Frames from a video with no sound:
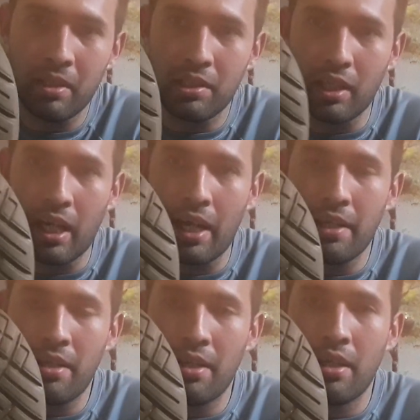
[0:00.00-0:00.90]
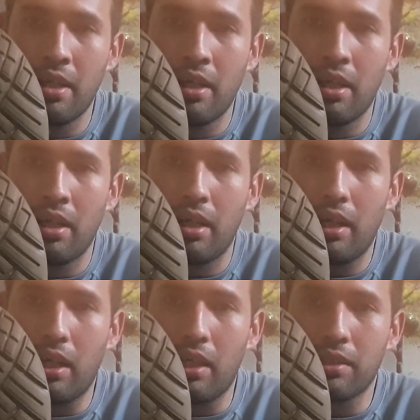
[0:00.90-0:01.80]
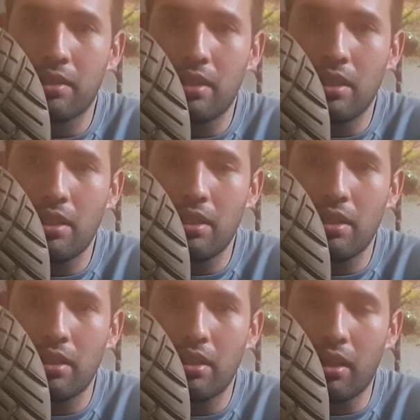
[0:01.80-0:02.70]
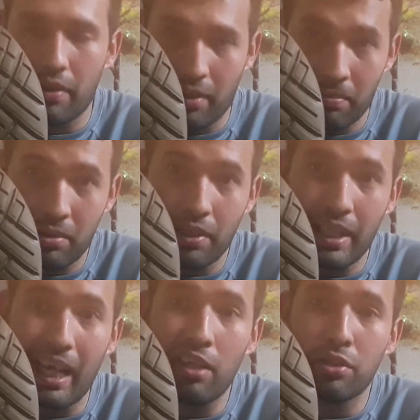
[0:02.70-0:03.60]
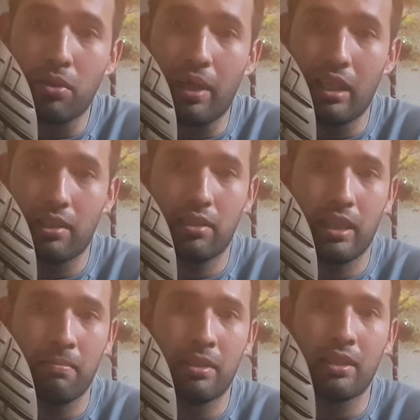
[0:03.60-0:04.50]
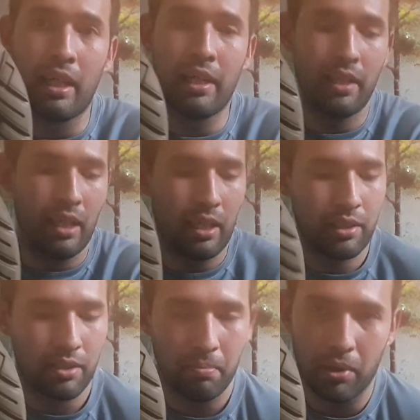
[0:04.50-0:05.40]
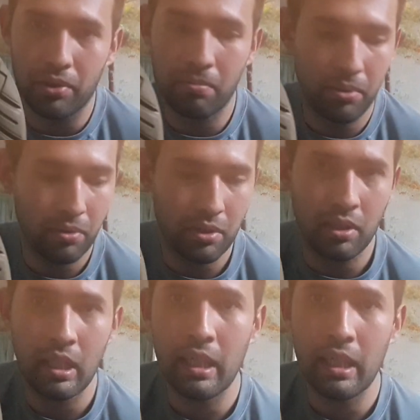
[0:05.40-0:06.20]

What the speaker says: design as the the outsole has the same design as the Boulder boots.